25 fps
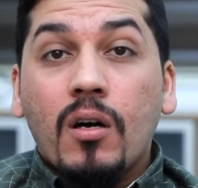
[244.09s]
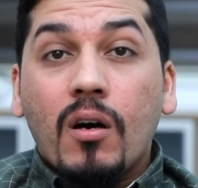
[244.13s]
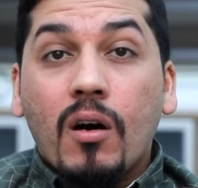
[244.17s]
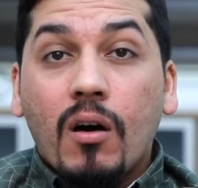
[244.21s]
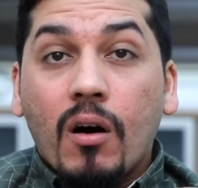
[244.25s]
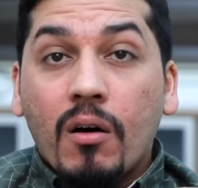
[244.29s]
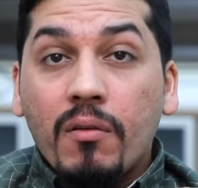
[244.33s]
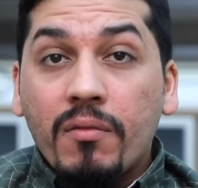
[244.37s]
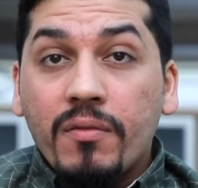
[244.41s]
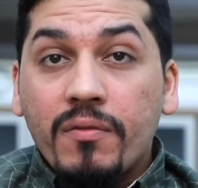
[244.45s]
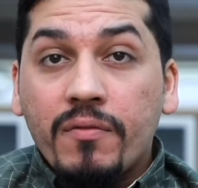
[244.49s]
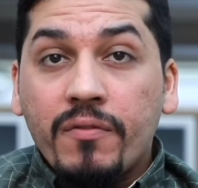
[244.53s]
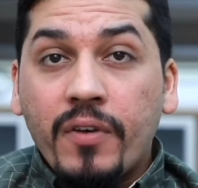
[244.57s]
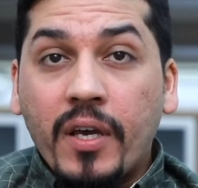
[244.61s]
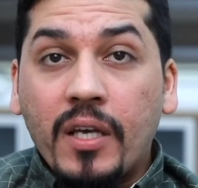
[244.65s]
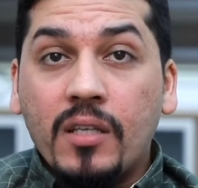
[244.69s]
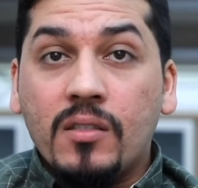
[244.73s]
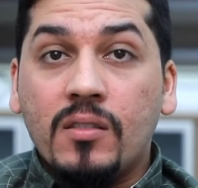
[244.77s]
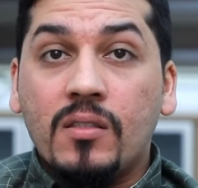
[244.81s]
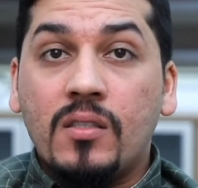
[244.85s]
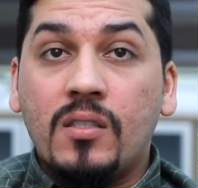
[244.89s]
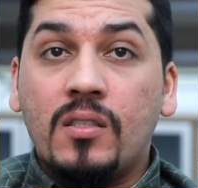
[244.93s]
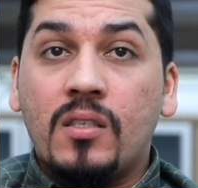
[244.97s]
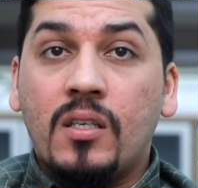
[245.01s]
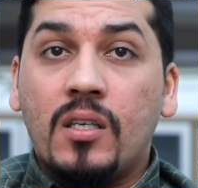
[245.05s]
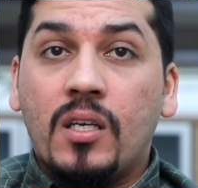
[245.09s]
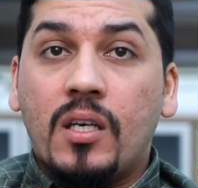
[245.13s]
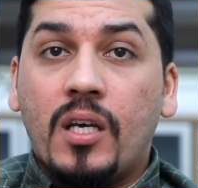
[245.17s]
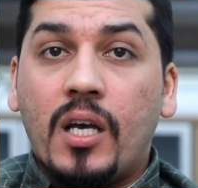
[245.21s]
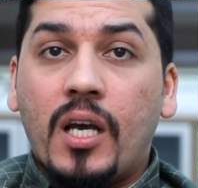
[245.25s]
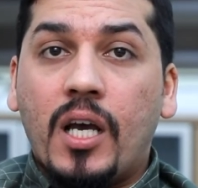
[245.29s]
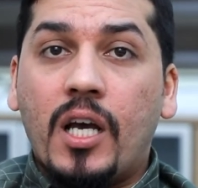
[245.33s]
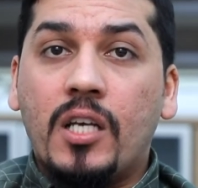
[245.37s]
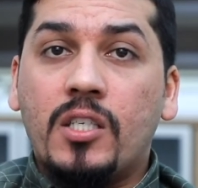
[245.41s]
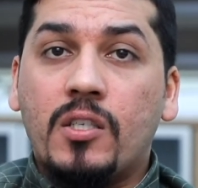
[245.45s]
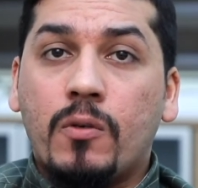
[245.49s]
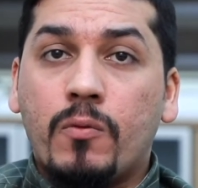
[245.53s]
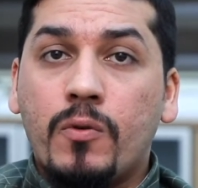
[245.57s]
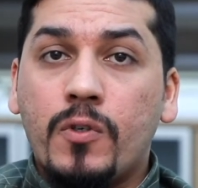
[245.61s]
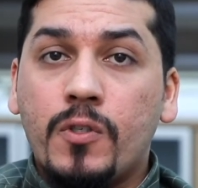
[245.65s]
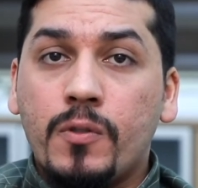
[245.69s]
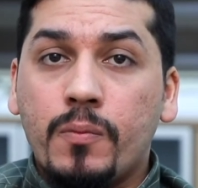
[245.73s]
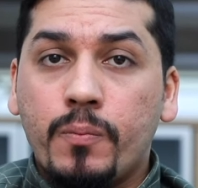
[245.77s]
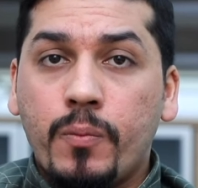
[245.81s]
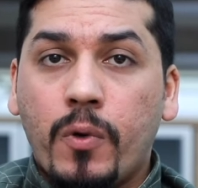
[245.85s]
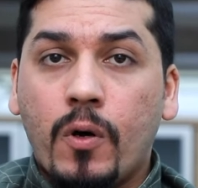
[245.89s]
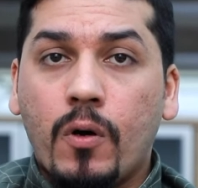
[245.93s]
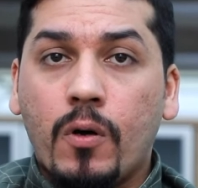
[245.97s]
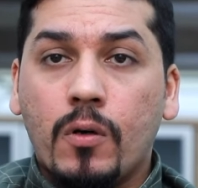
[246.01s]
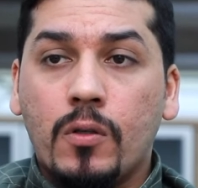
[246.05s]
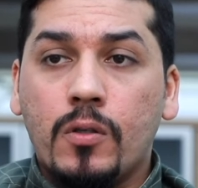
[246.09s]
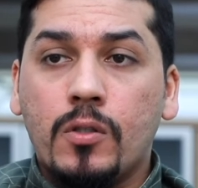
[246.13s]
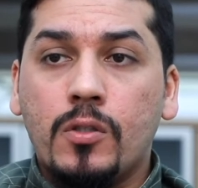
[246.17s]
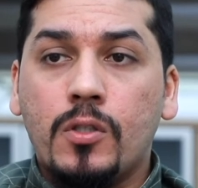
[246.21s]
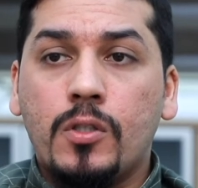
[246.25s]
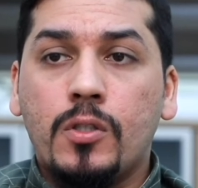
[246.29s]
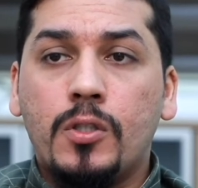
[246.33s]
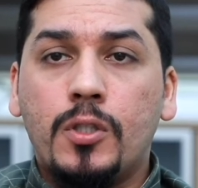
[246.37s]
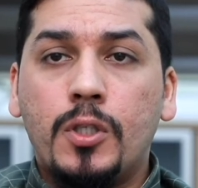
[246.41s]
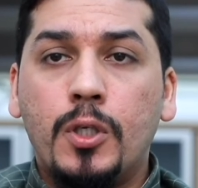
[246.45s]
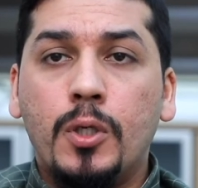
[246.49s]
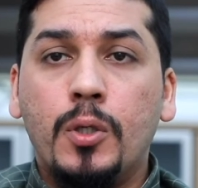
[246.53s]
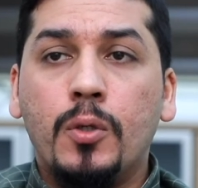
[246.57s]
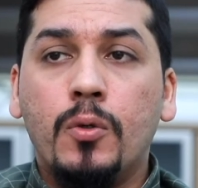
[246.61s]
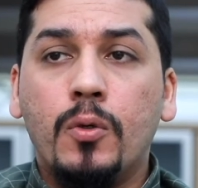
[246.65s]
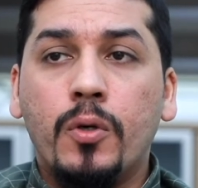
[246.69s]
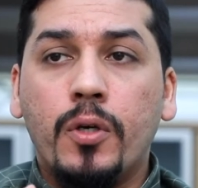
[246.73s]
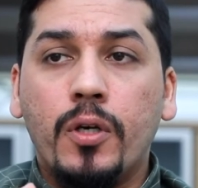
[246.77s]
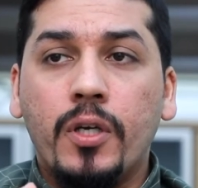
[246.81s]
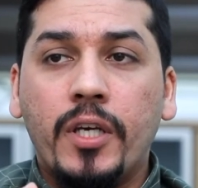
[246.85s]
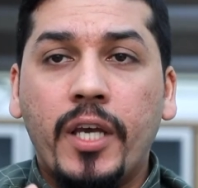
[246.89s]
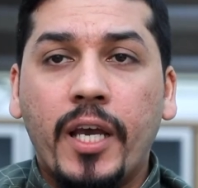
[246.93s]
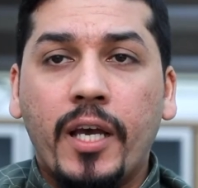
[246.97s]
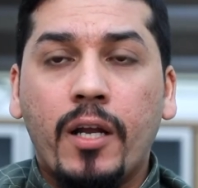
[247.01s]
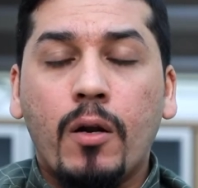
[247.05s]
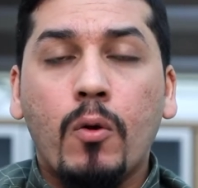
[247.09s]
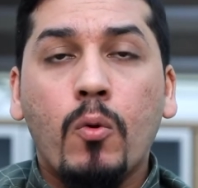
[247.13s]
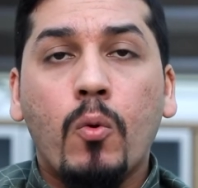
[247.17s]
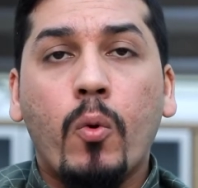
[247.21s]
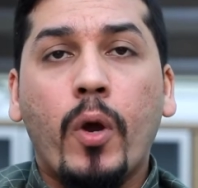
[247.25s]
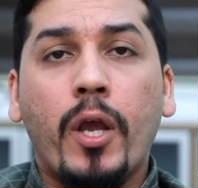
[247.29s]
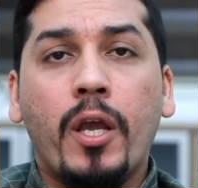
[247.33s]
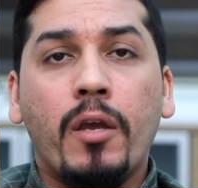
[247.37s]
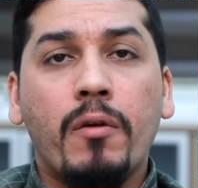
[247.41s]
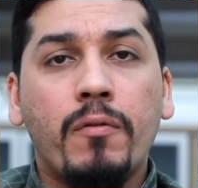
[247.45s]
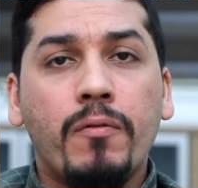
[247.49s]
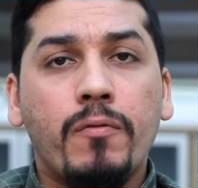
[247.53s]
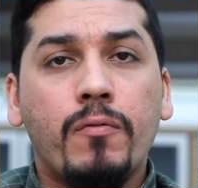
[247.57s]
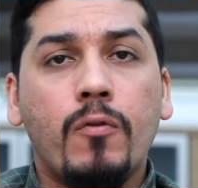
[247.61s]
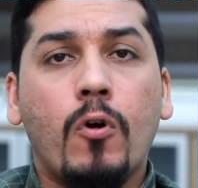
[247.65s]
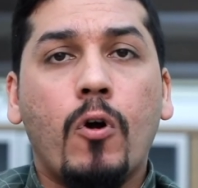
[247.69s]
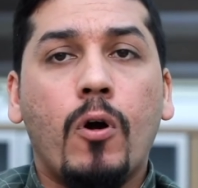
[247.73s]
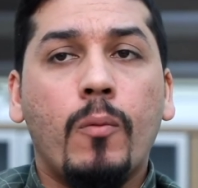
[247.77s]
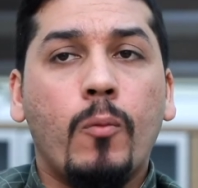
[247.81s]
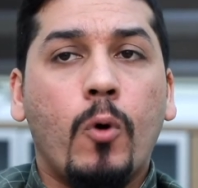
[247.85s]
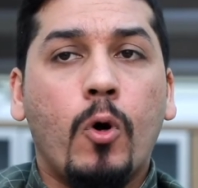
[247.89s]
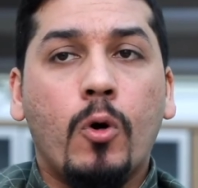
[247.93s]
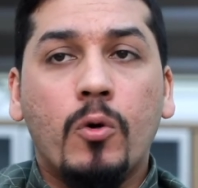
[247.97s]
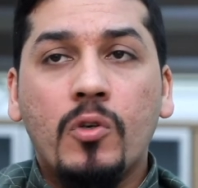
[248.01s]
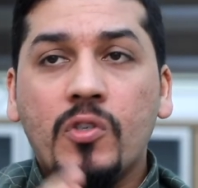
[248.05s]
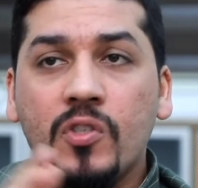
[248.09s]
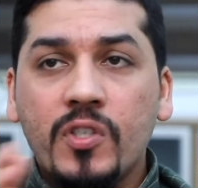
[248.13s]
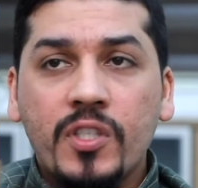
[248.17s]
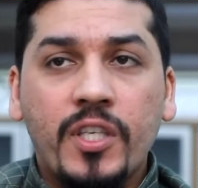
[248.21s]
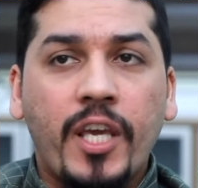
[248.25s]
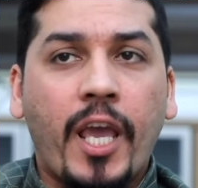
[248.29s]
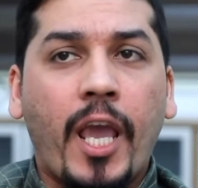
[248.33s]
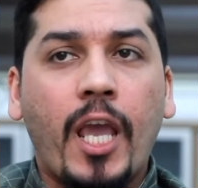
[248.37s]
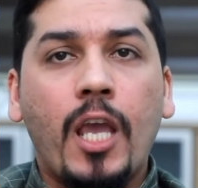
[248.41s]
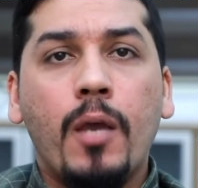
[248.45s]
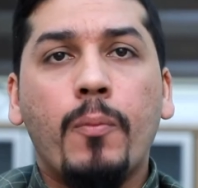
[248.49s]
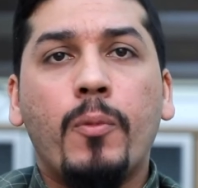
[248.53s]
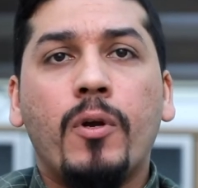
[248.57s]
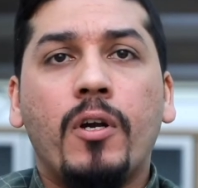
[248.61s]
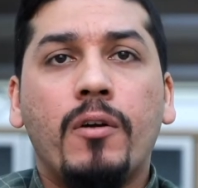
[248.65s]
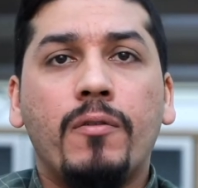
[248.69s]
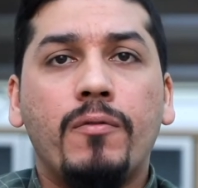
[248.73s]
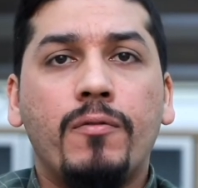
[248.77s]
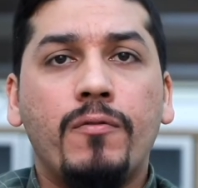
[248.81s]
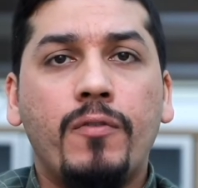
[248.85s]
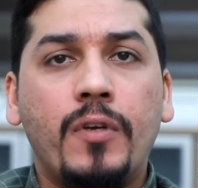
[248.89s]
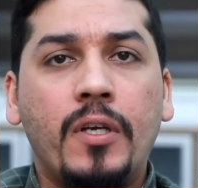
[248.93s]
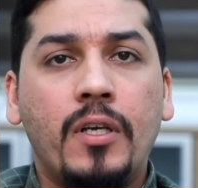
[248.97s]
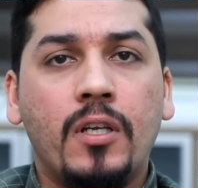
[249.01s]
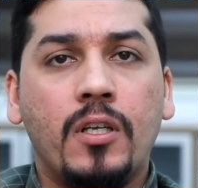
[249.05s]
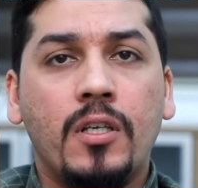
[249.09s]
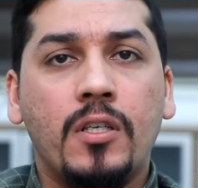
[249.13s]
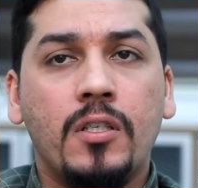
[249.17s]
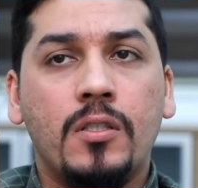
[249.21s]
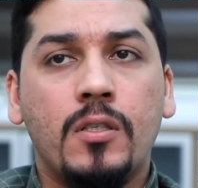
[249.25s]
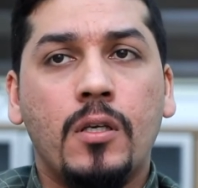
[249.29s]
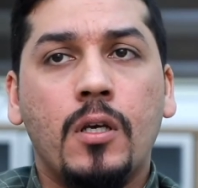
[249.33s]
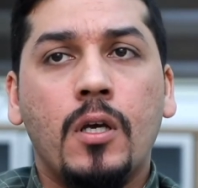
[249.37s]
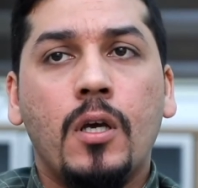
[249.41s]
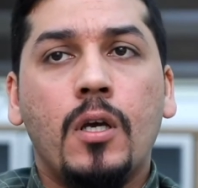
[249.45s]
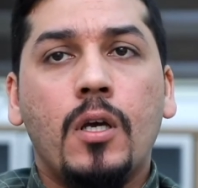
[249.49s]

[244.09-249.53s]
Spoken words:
offense as a response to get away from or escape her feelings